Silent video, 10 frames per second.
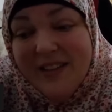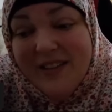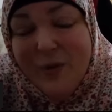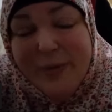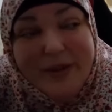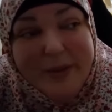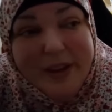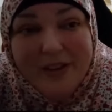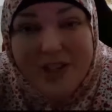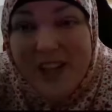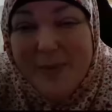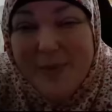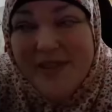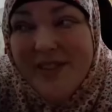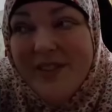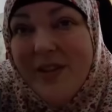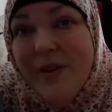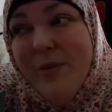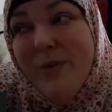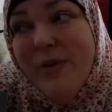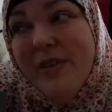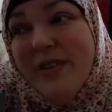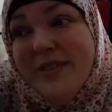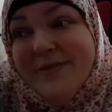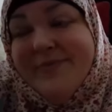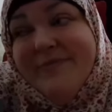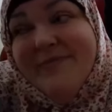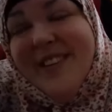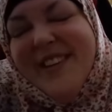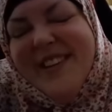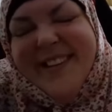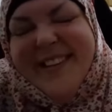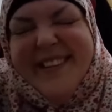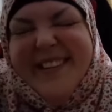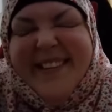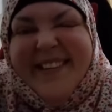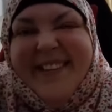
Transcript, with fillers: No dill pickle chips, no I